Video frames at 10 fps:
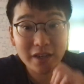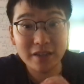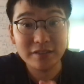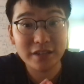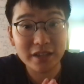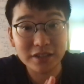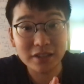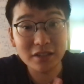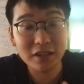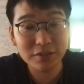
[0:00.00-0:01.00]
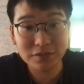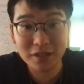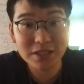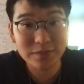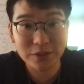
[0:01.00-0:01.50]
taken a lot of
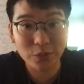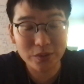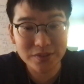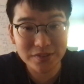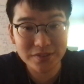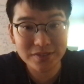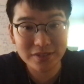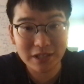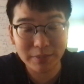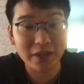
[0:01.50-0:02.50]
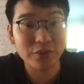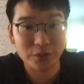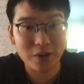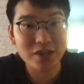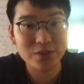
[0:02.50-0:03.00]
philosophy courses in my
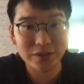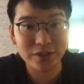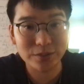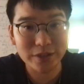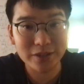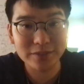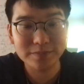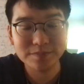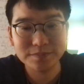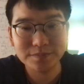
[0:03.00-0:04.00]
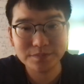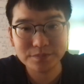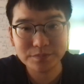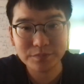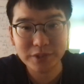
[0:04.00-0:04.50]
undergraduate career.
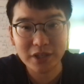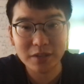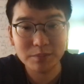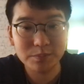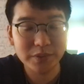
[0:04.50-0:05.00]
But